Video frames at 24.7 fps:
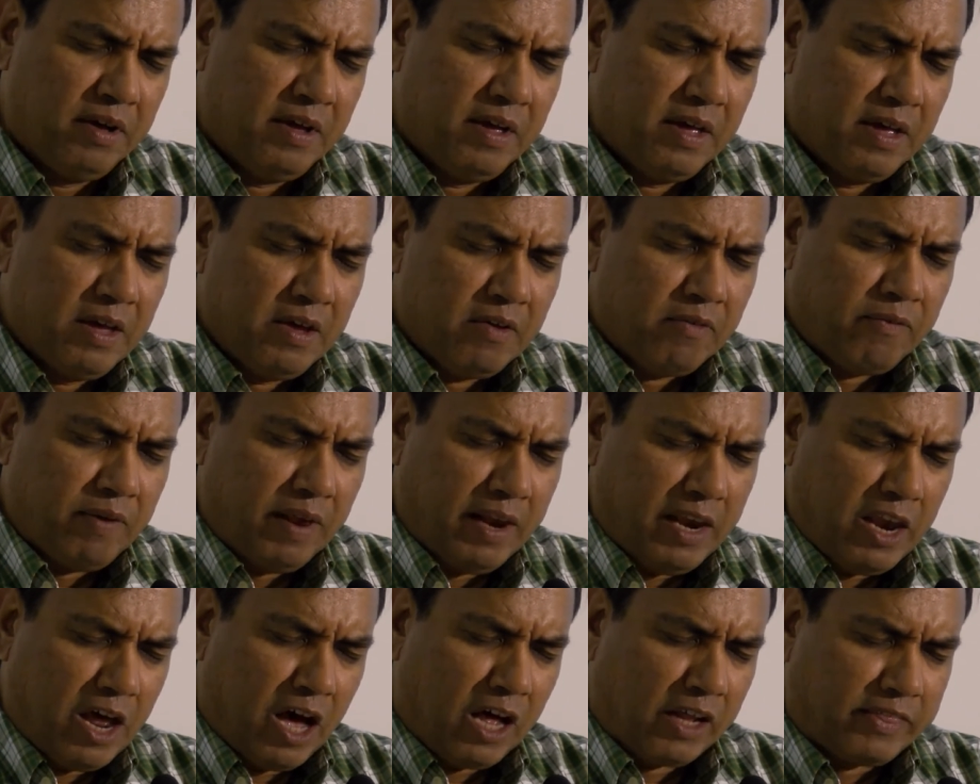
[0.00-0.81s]

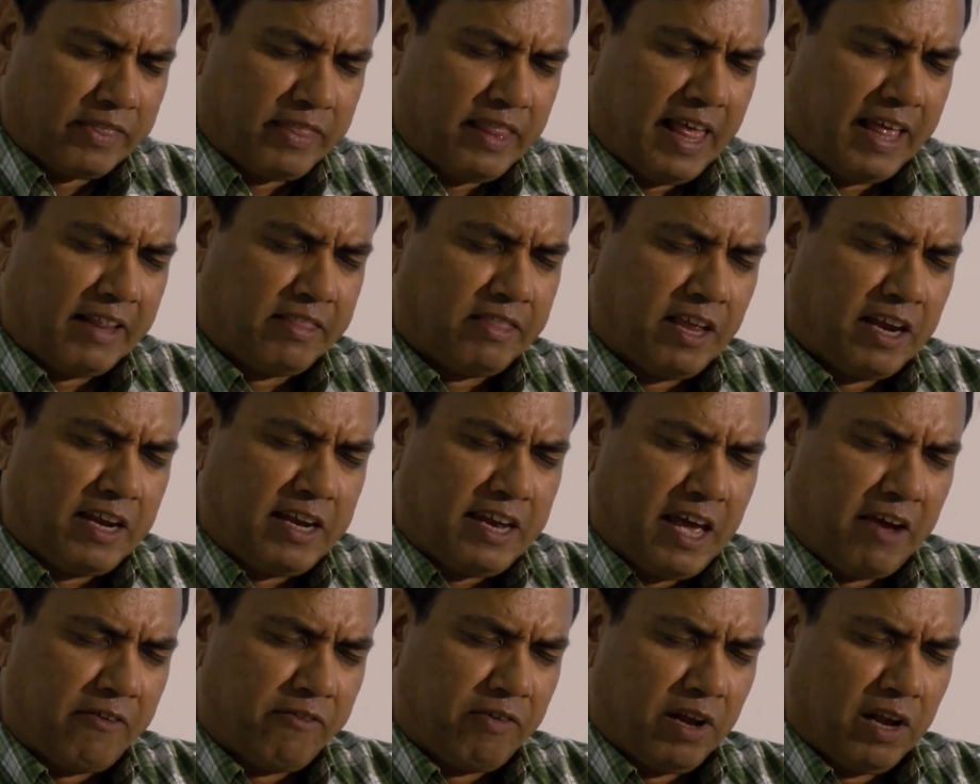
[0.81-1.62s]
We'll not let the
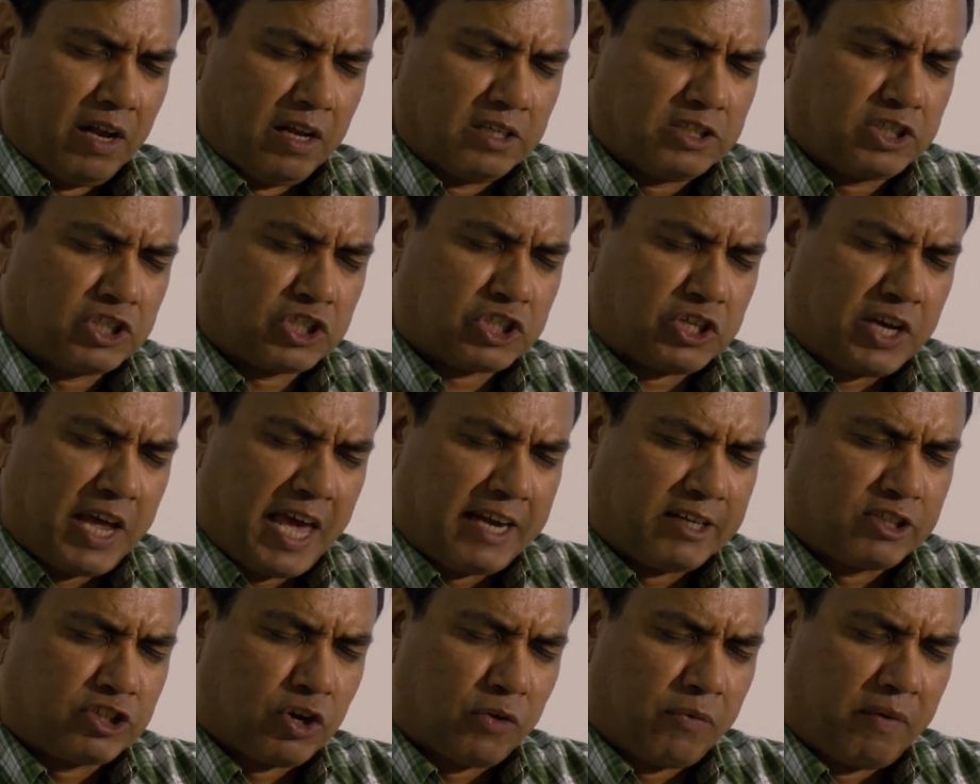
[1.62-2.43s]
devil
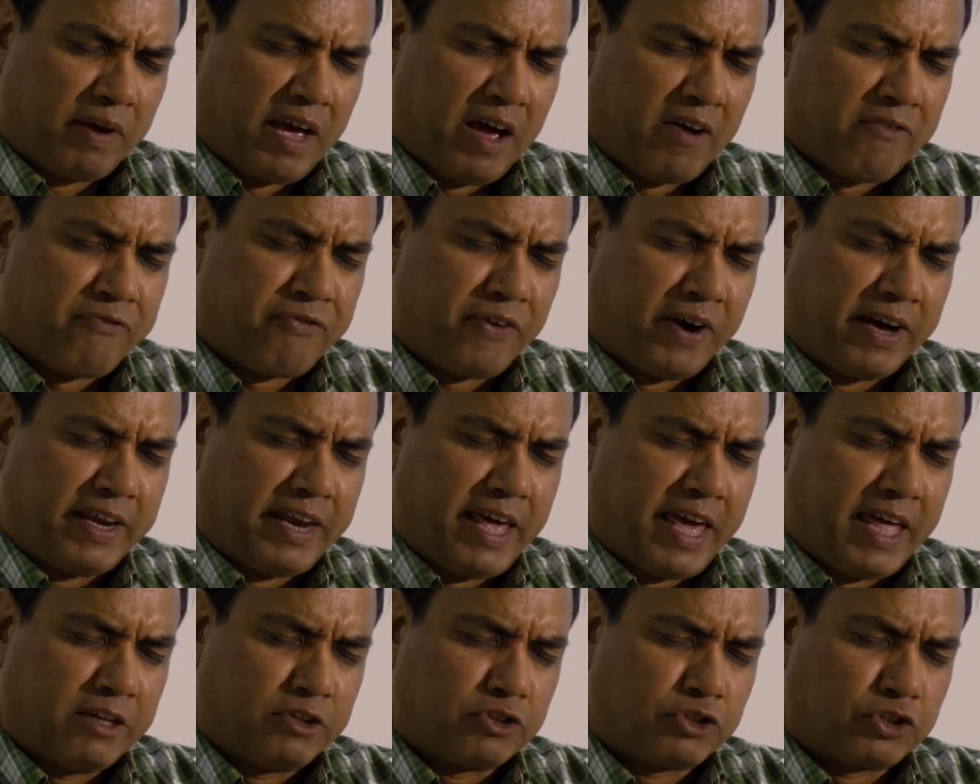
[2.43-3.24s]
snatch away our
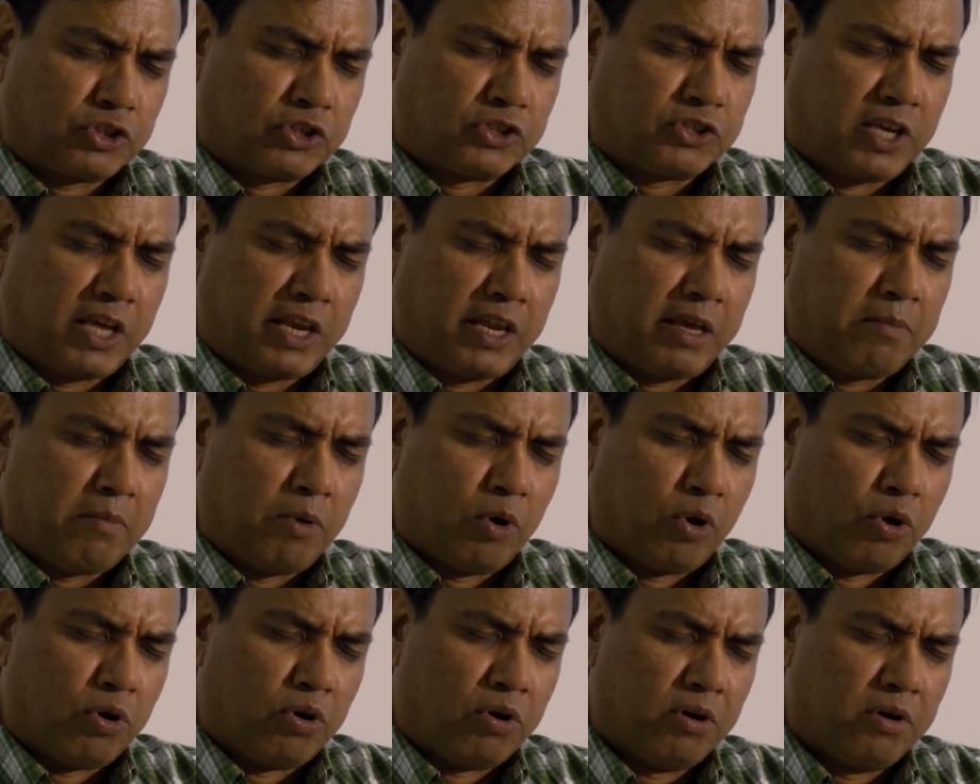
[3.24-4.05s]
finances
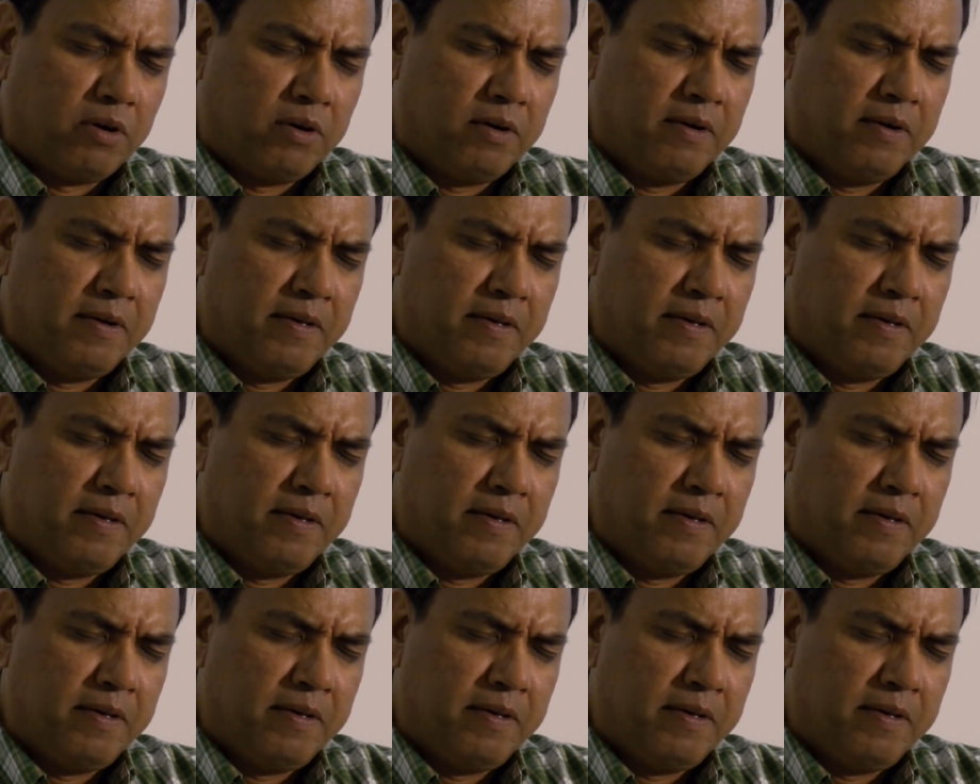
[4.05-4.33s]
anymore.